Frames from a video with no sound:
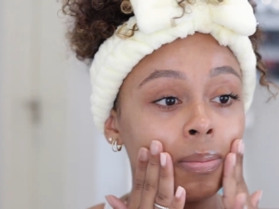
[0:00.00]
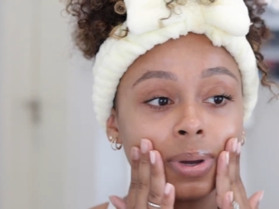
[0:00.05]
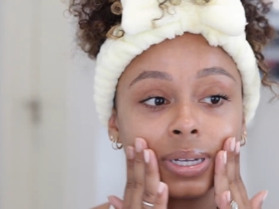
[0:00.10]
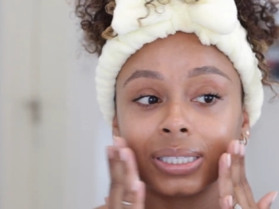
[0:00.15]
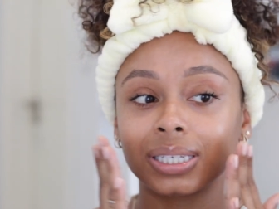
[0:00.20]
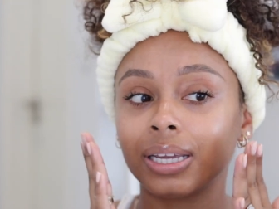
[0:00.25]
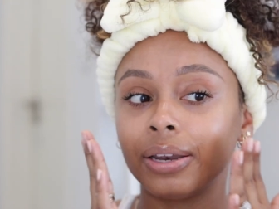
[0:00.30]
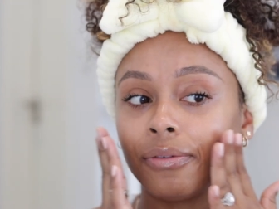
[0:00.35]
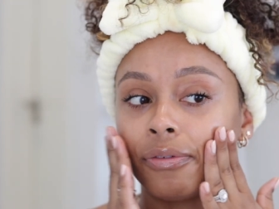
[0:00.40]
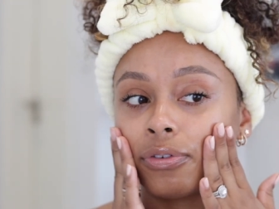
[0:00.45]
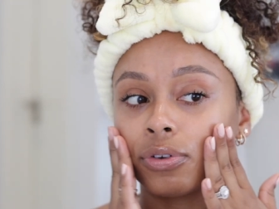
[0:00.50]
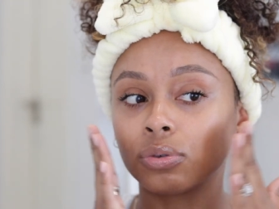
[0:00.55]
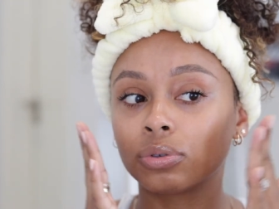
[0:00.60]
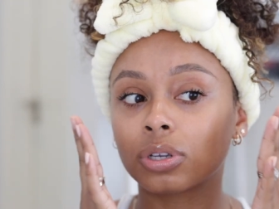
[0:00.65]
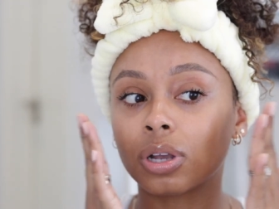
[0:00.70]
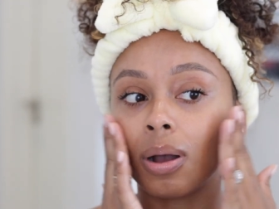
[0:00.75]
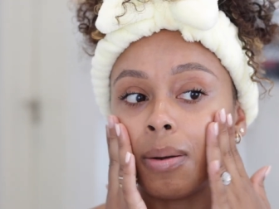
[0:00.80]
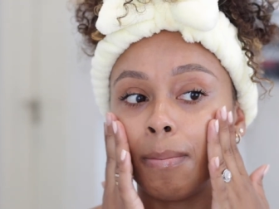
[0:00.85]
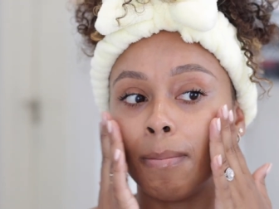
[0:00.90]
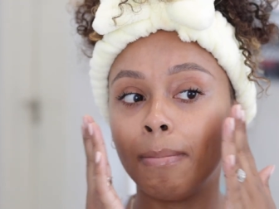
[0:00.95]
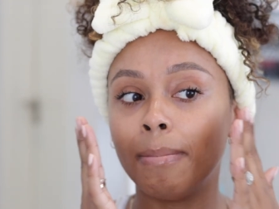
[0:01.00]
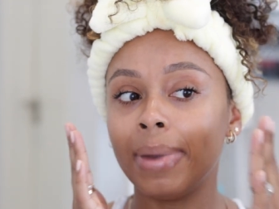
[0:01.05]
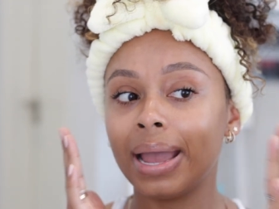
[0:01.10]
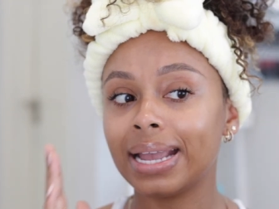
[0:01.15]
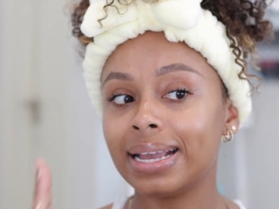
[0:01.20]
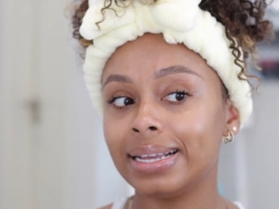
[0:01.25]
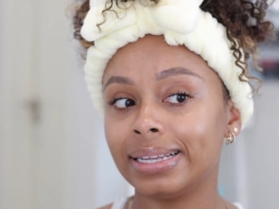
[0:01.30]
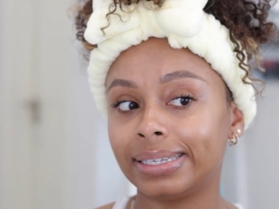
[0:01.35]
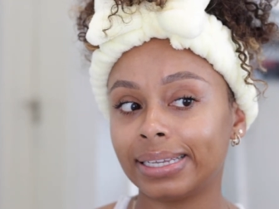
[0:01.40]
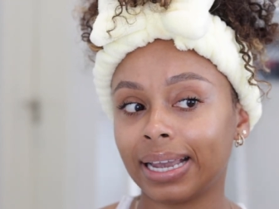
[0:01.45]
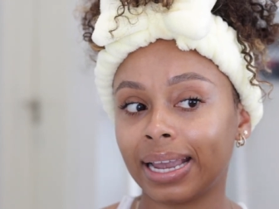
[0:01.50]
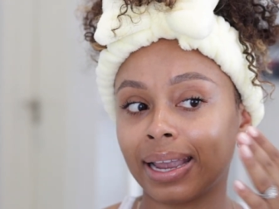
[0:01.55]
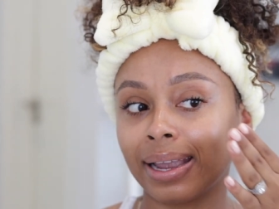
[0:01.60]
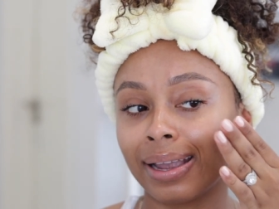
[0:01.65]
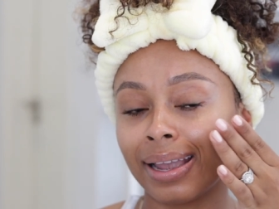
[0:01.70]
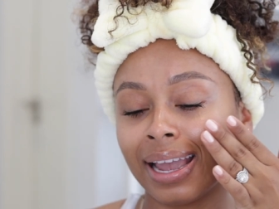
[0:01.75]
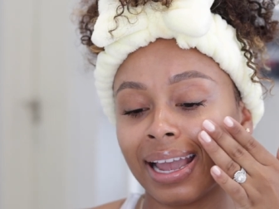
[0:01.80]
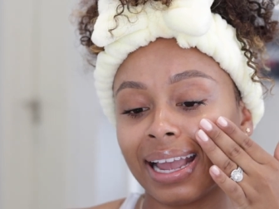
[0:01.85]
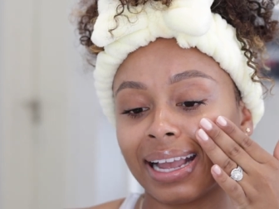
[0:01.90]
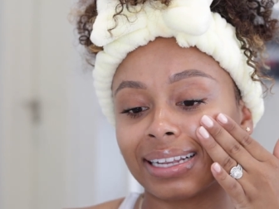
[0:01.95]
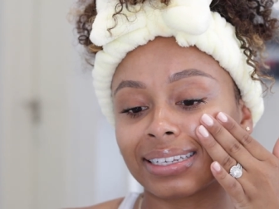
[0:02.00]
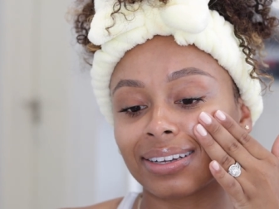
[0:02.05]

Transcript: My skin feels amazing.